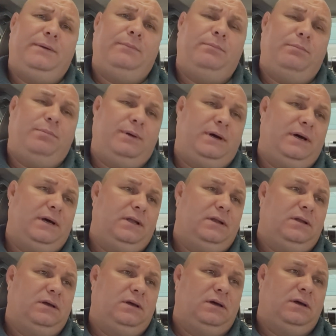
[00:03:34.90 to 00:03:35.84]
but
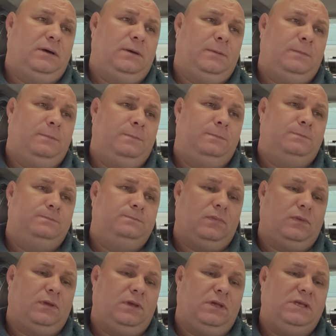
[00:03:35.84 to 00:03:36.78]

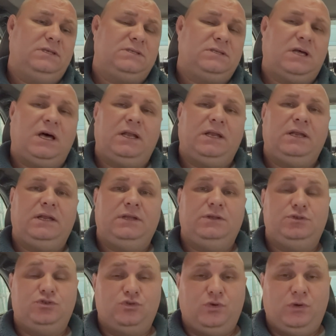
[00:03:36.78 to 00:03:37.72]
he started
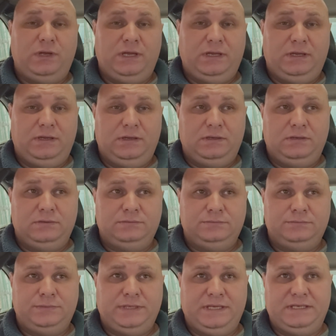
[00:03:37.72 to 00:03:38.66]
enjoying
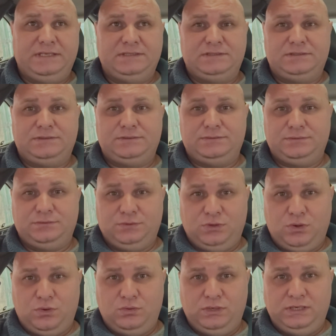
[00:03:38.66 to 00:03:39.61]
his
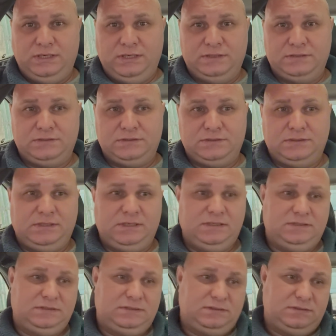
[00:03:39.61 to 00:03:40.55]
loneliness,
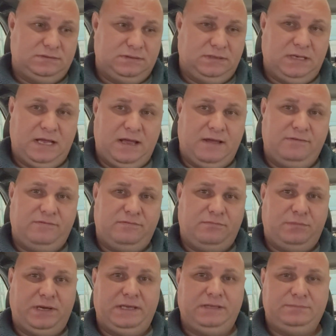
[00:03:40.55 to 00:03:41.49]
his life
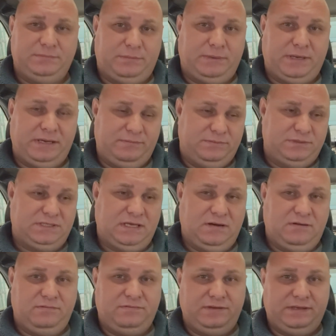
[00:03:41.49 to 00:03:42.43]
by
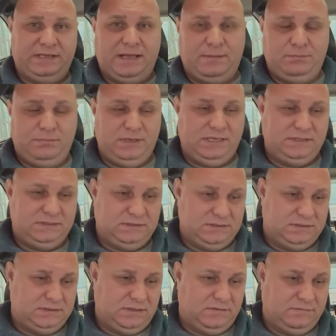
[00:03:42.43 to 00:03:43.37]
himself in that place and
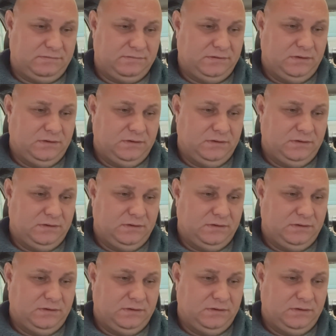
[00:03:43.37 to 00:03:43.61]
stuff.